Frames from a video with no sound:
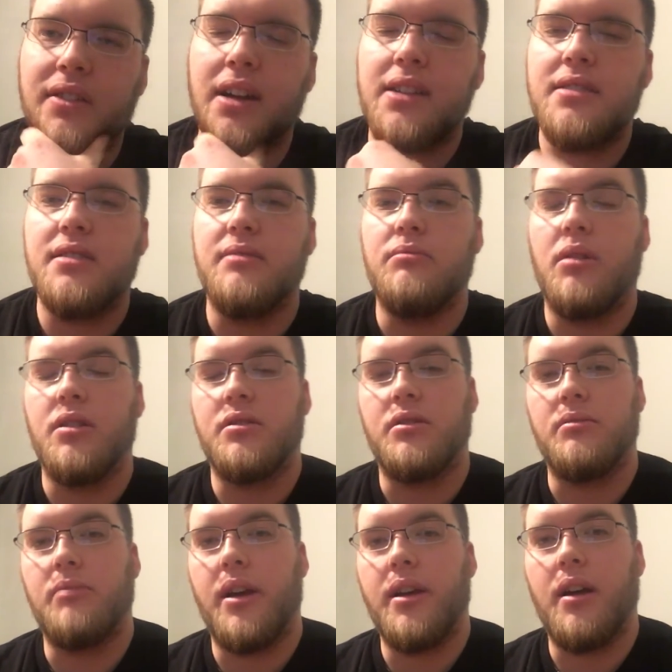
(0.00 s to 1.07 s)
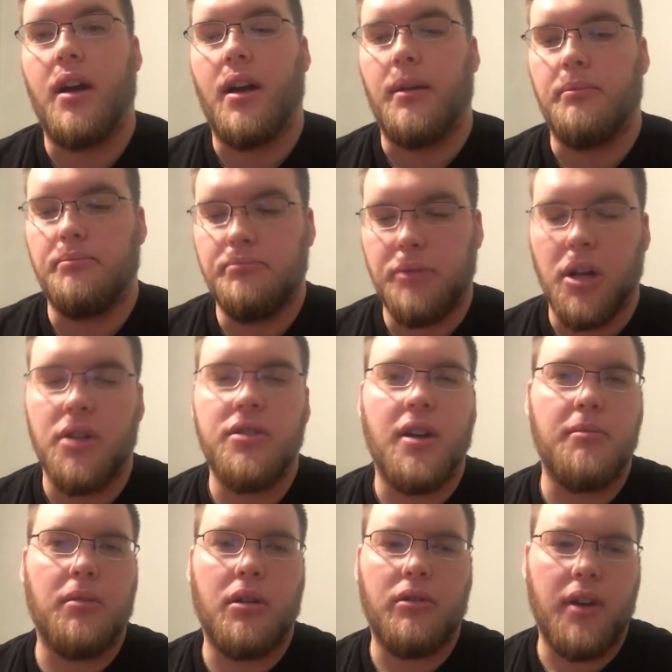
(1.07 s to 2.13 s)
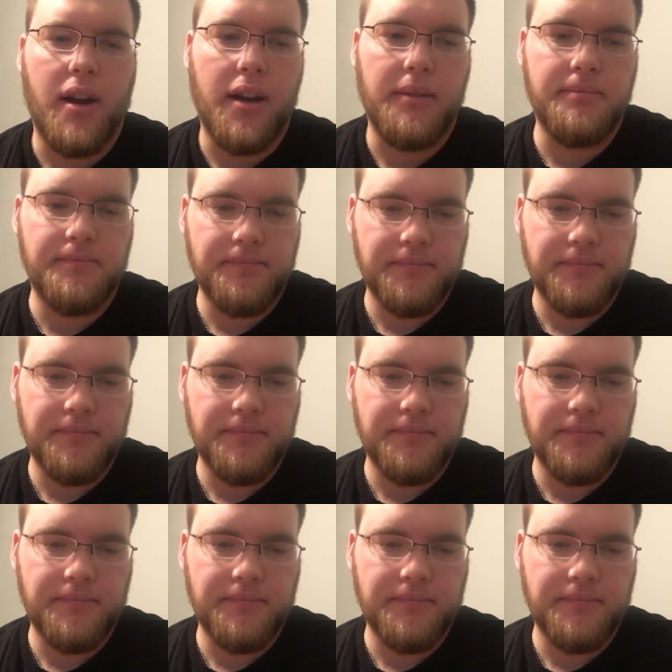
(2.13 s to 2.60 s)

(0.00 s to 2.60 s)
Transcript: got some muscle built up already.